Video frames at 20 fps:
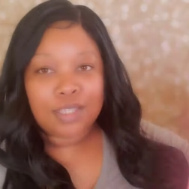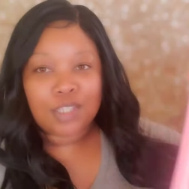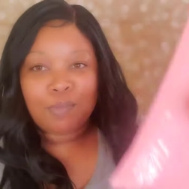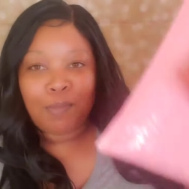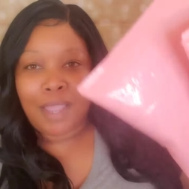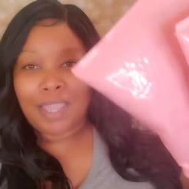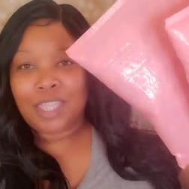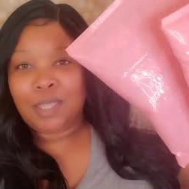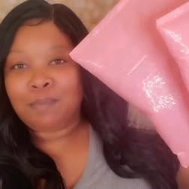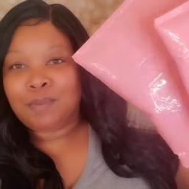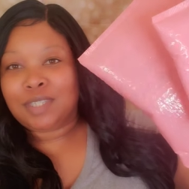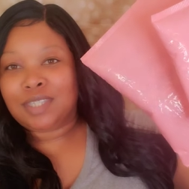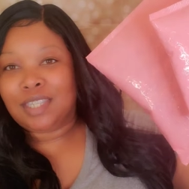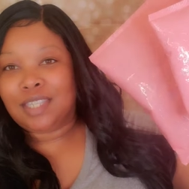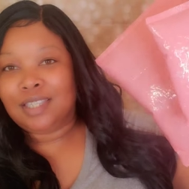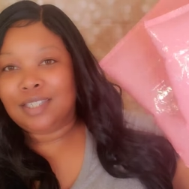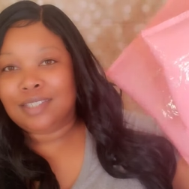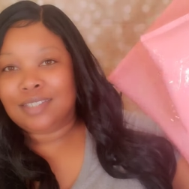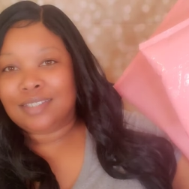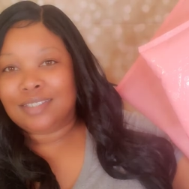it's my
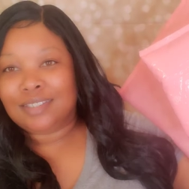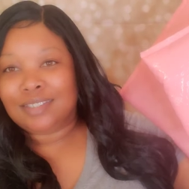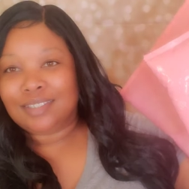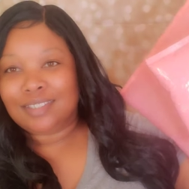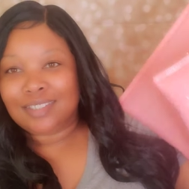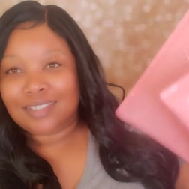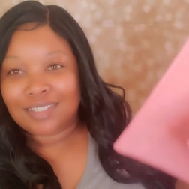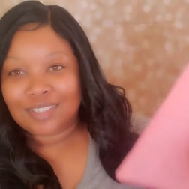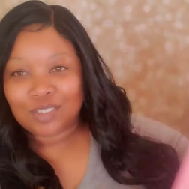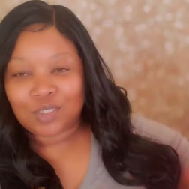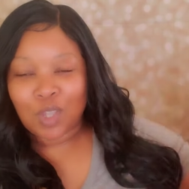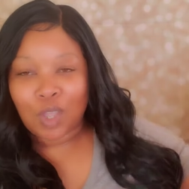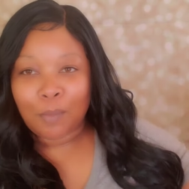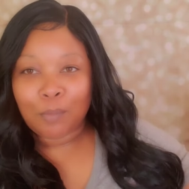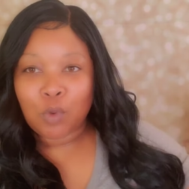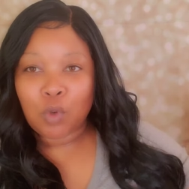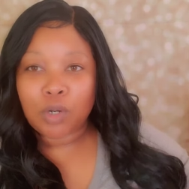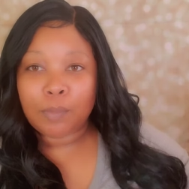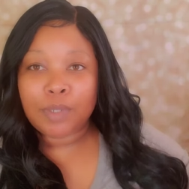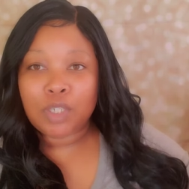Ipsy. So
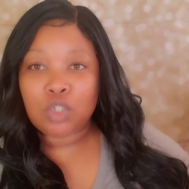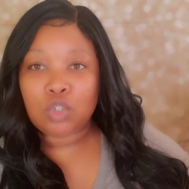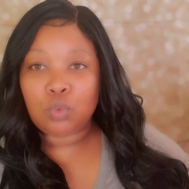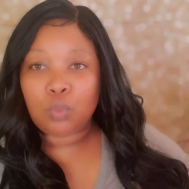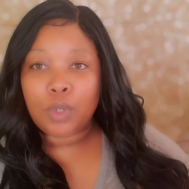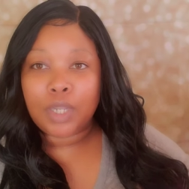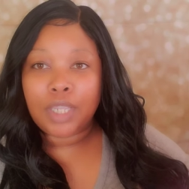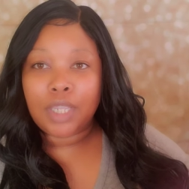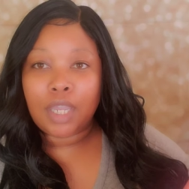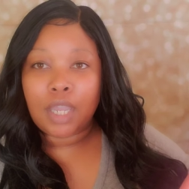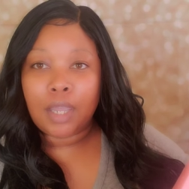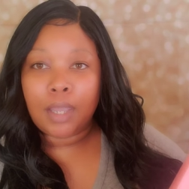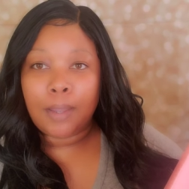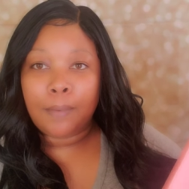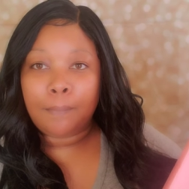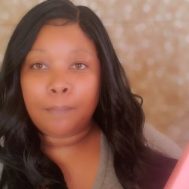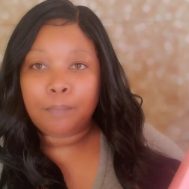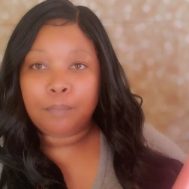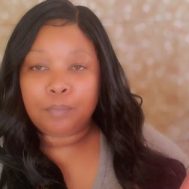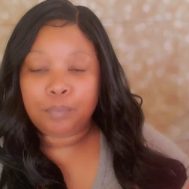I'm going to be doing,
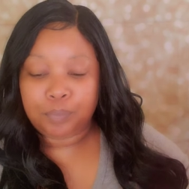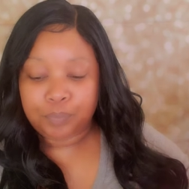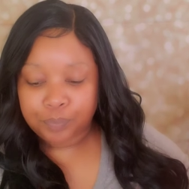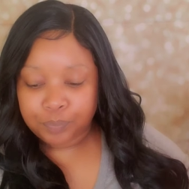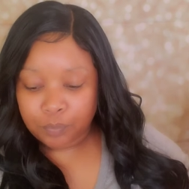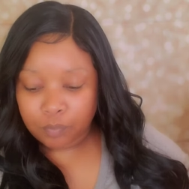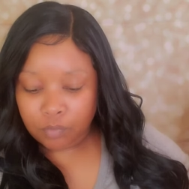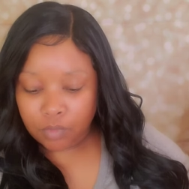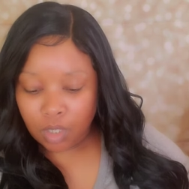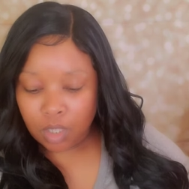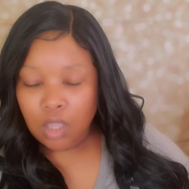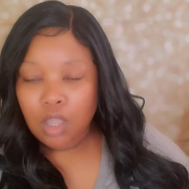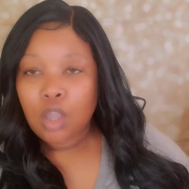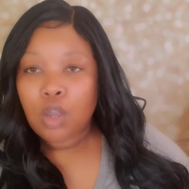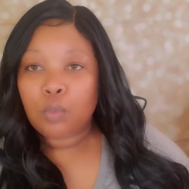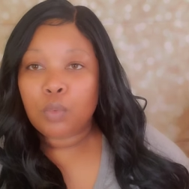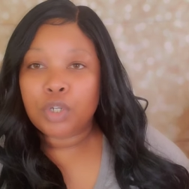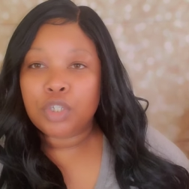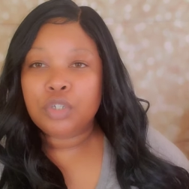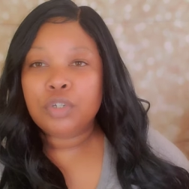well,
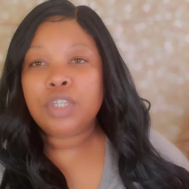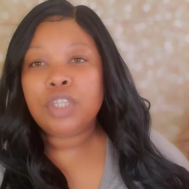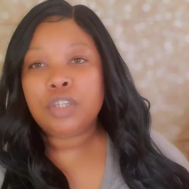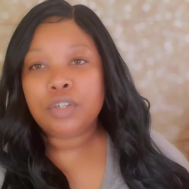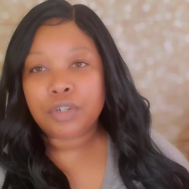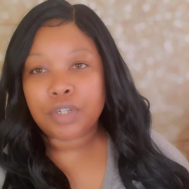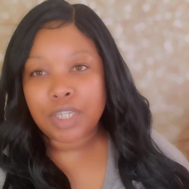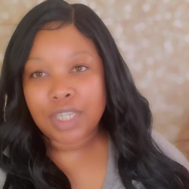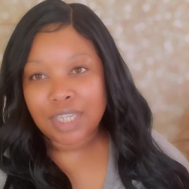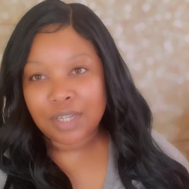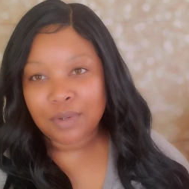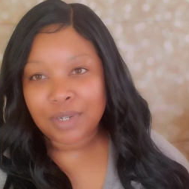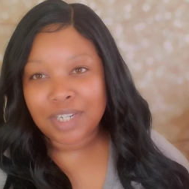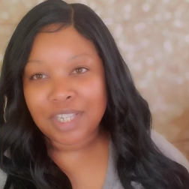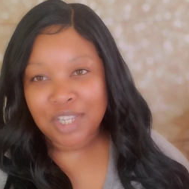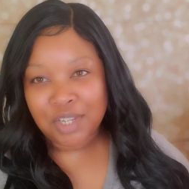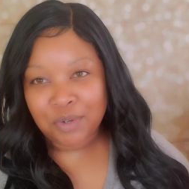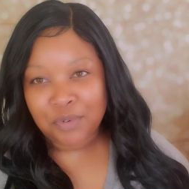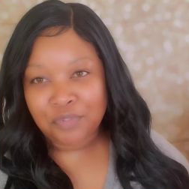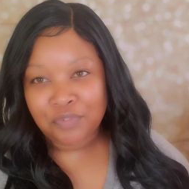you'll hear
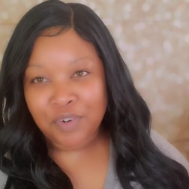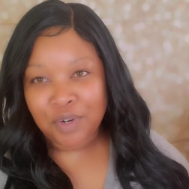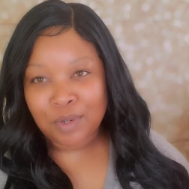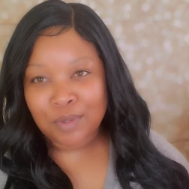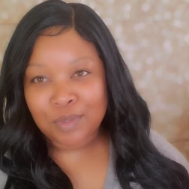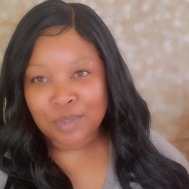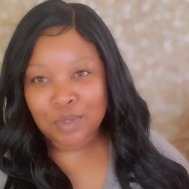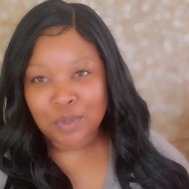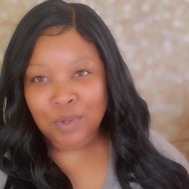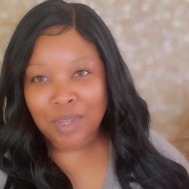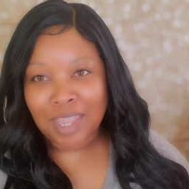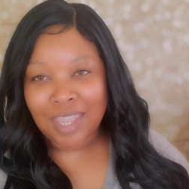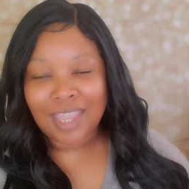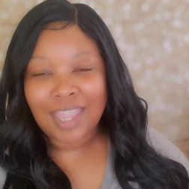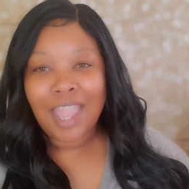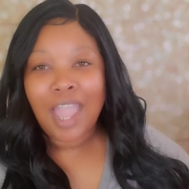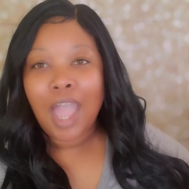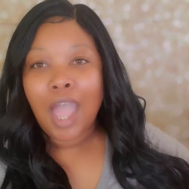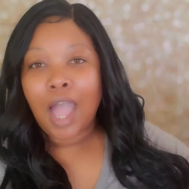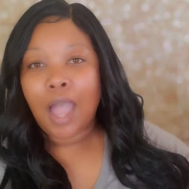it here first,
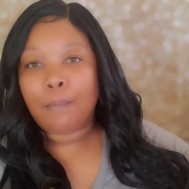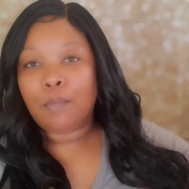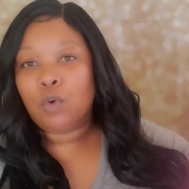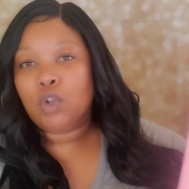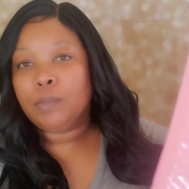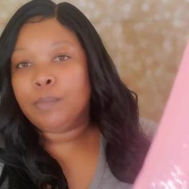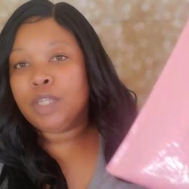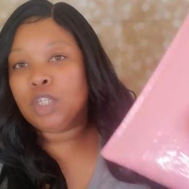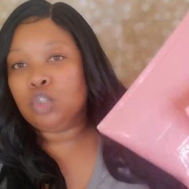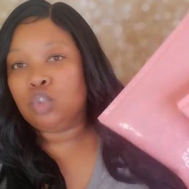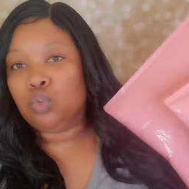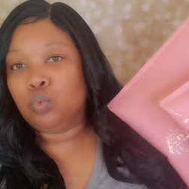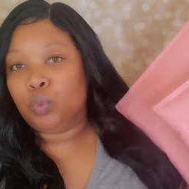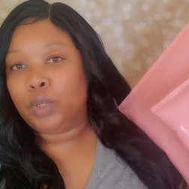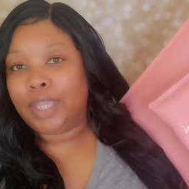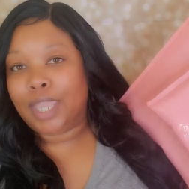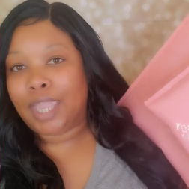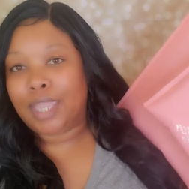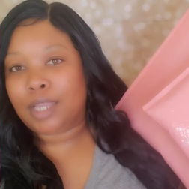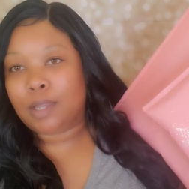okay? I'm going to be
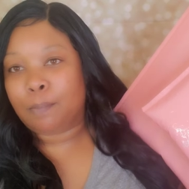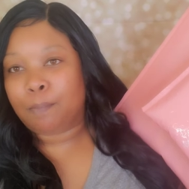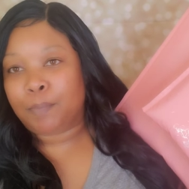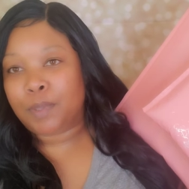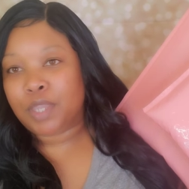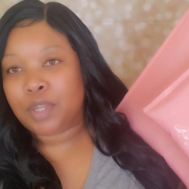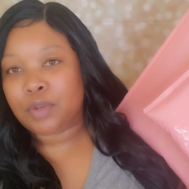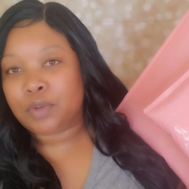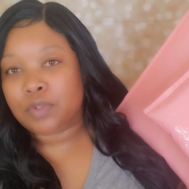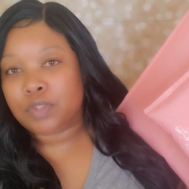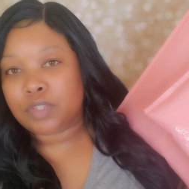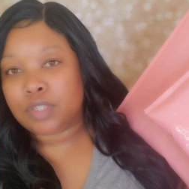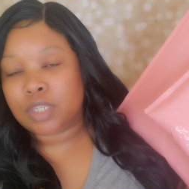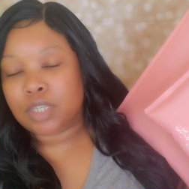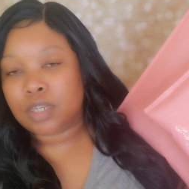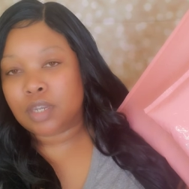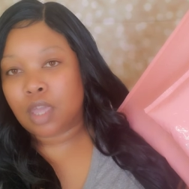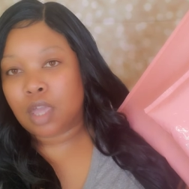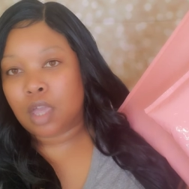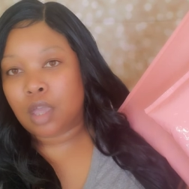doing a
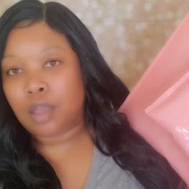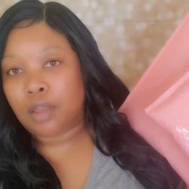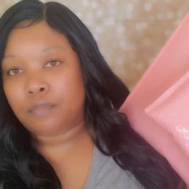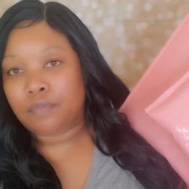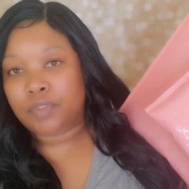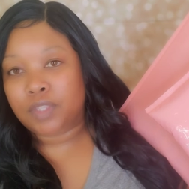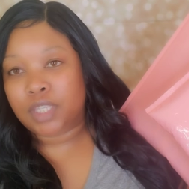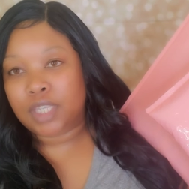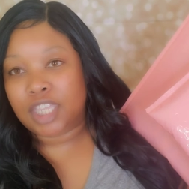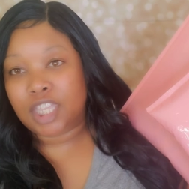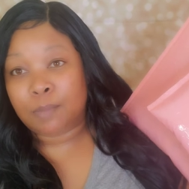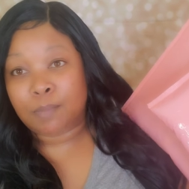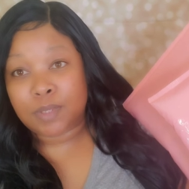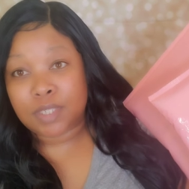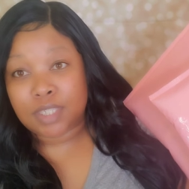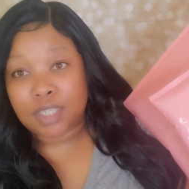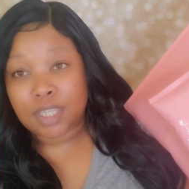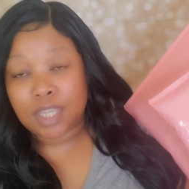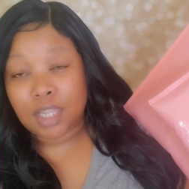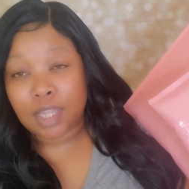comparison of the
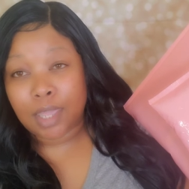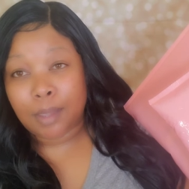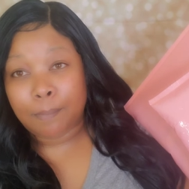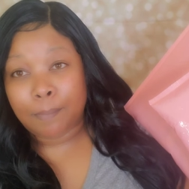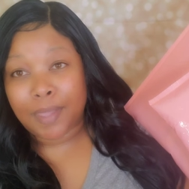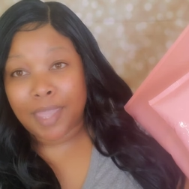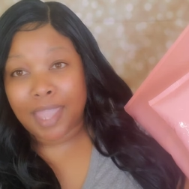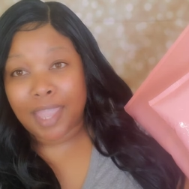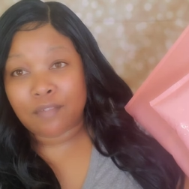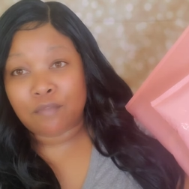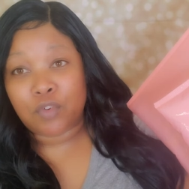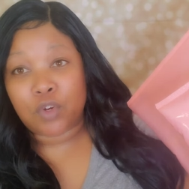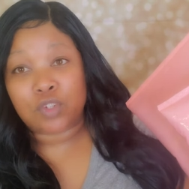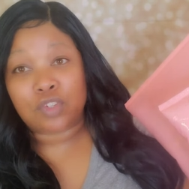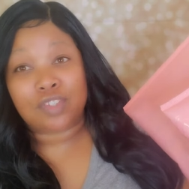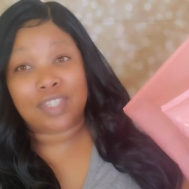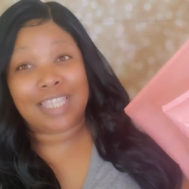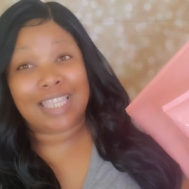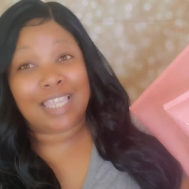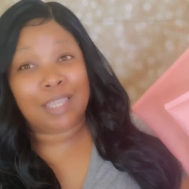Ipsy Glam Bag
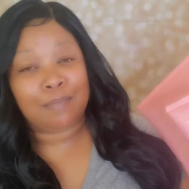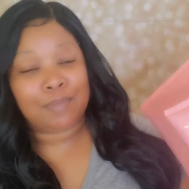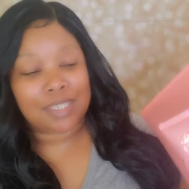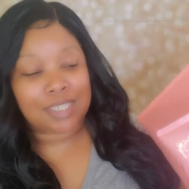versus the